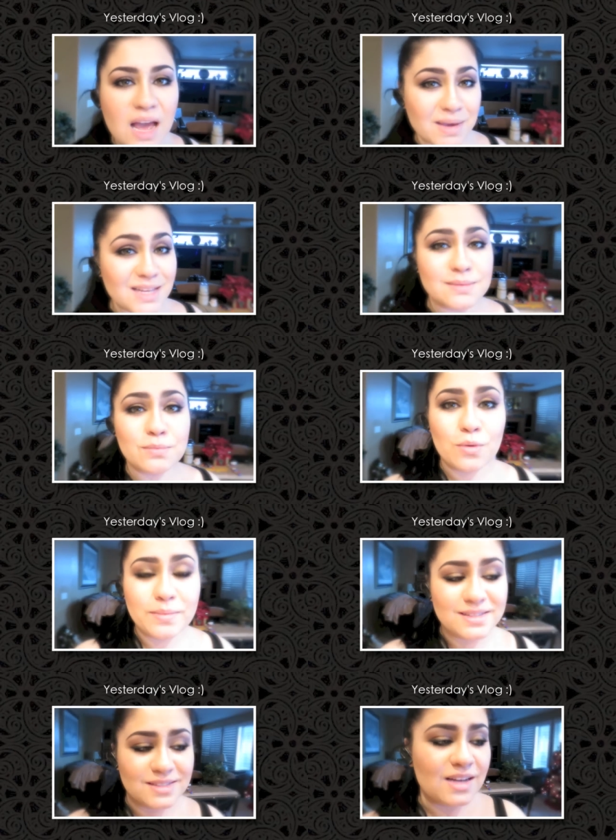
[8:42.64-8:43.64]
I made some
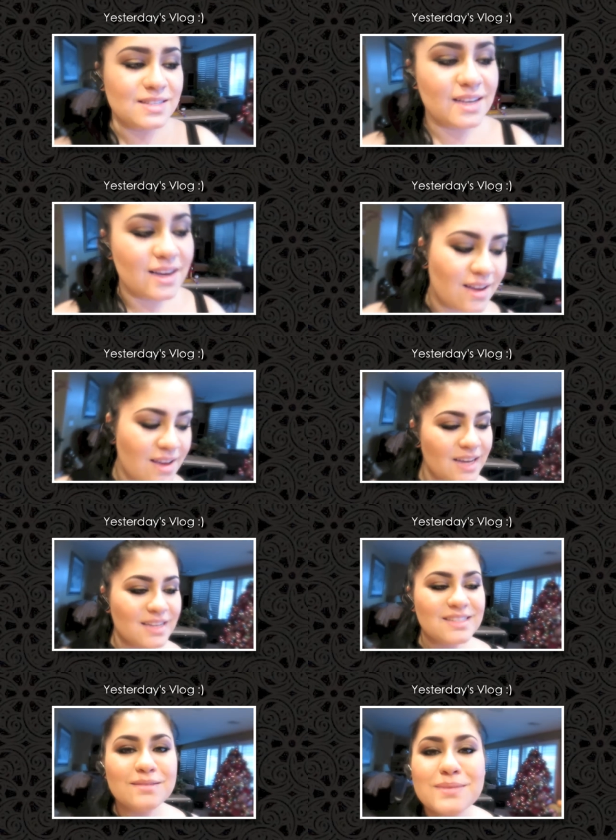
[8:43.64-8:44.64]
homemade salsa,
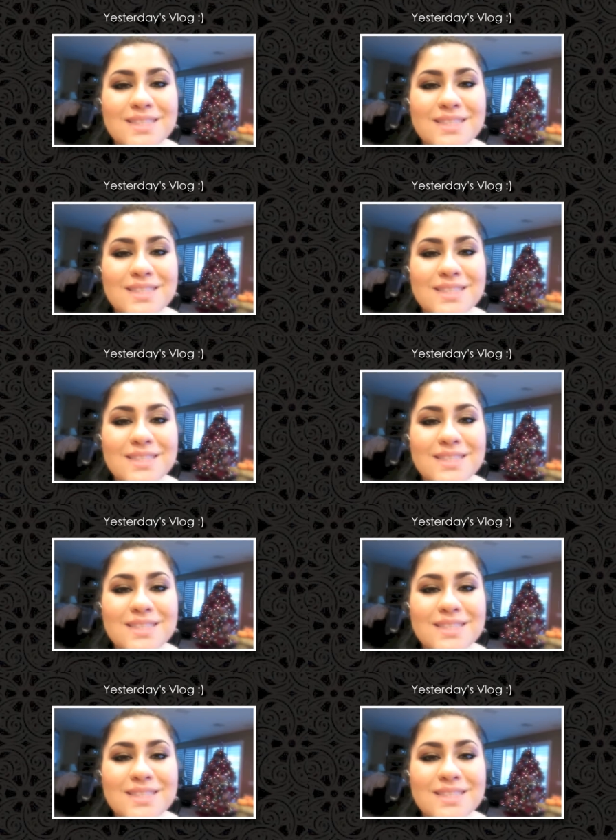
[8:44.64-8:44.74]
some